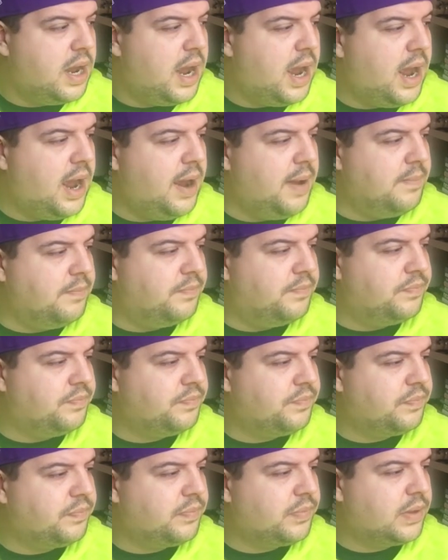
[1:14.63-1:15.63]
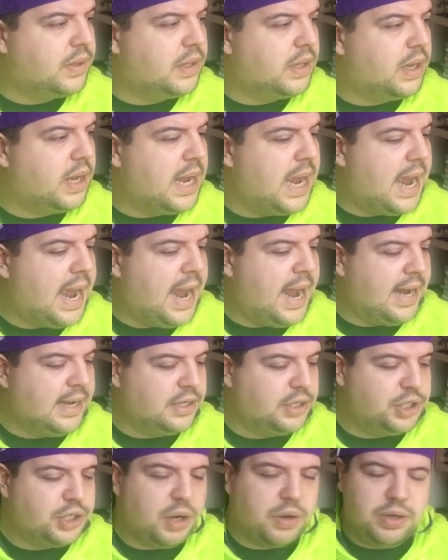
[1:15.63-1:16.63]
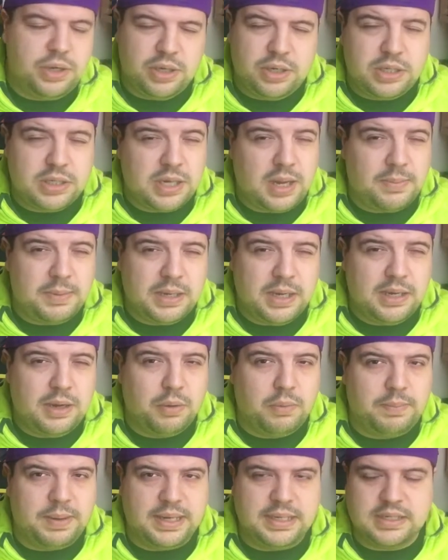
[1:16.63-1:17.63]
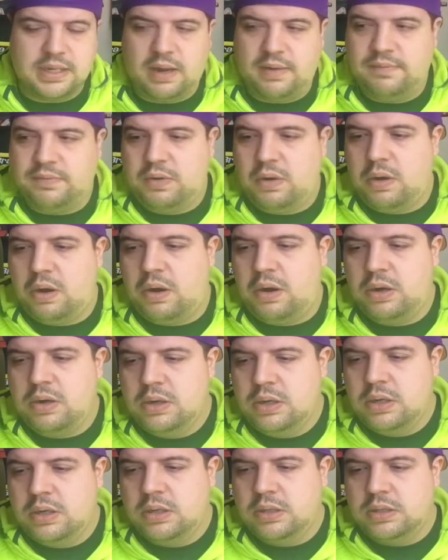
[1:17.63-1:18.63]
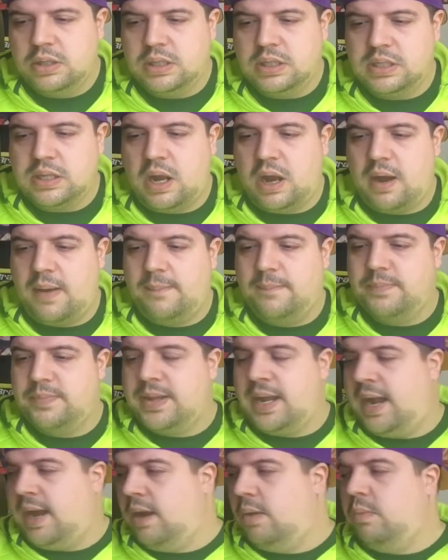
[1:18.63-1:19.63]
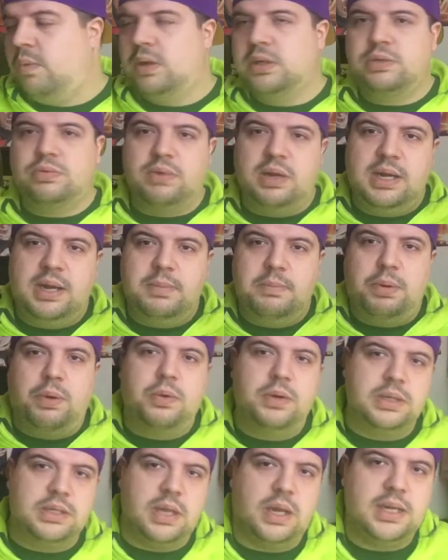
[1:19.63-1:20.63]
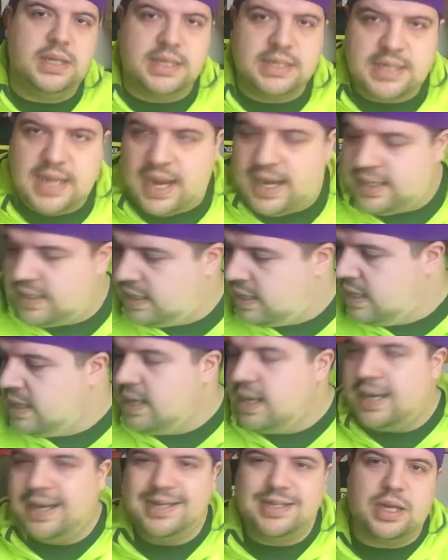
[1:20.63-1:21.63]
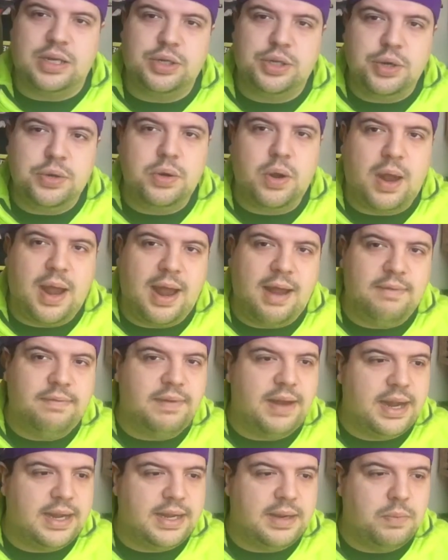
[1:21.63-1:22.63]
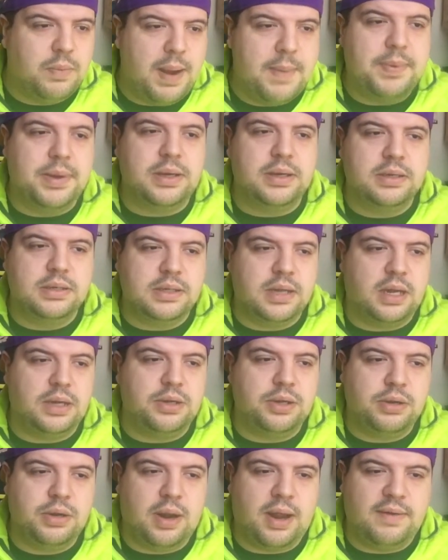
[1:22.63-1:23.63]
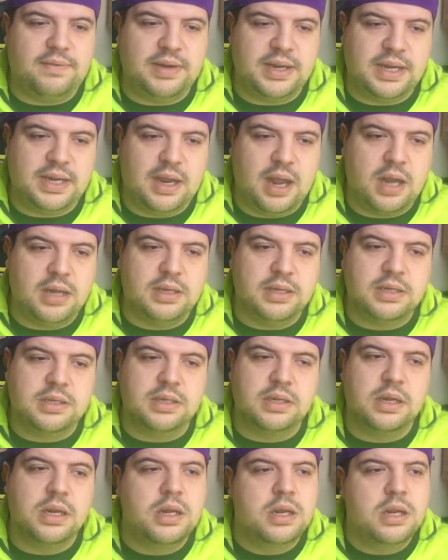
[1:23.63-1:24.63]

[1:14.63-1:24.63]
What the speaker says: and show you some of the little bits that I've got to start. Now, what's really important to understand is I do not have any weapons. I do not have any guns,